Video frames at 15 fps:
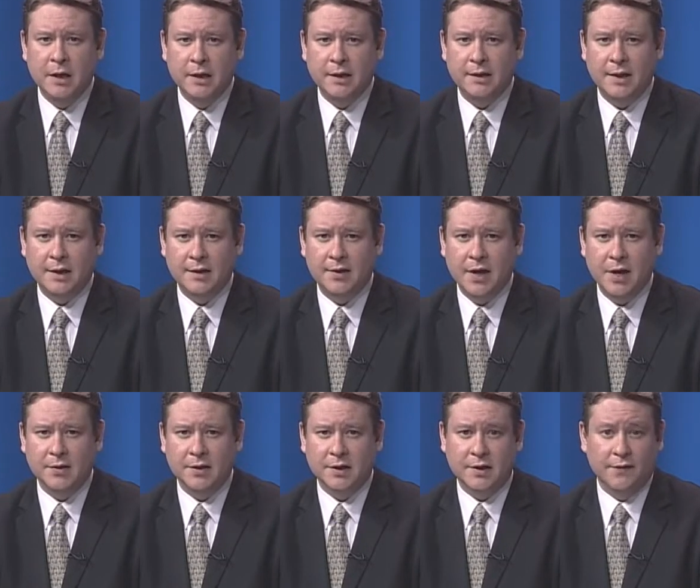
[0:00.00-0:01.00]
It takes
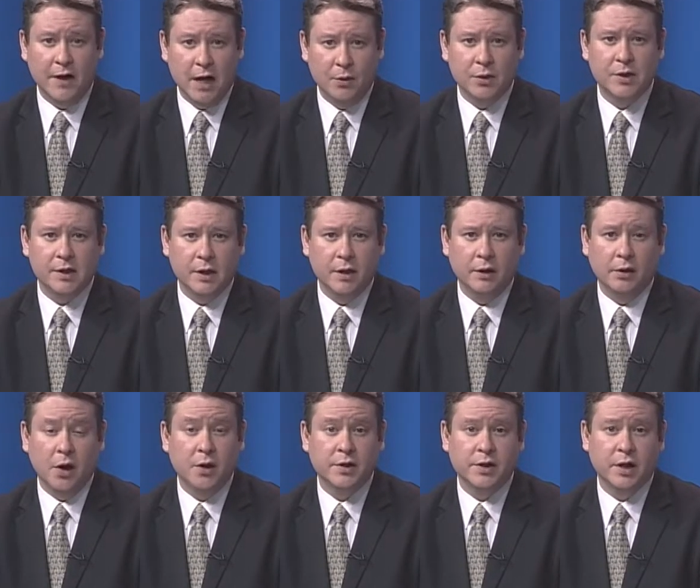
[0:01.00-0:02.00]
thousands of hours and a
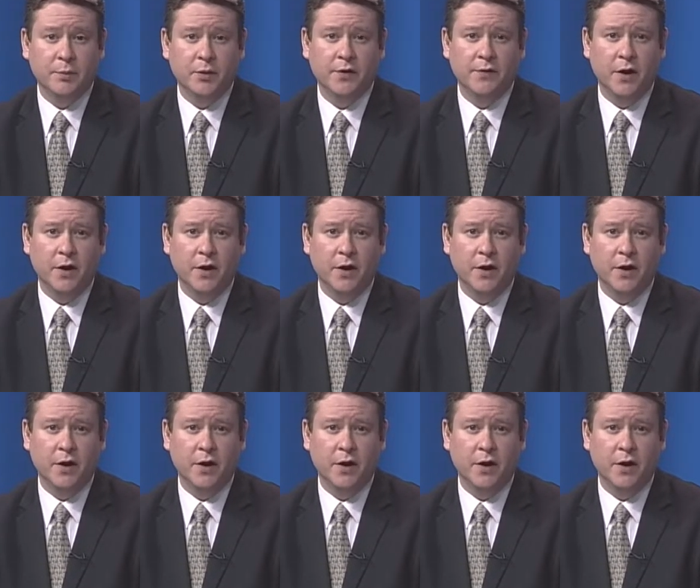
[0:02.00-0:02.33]
large number of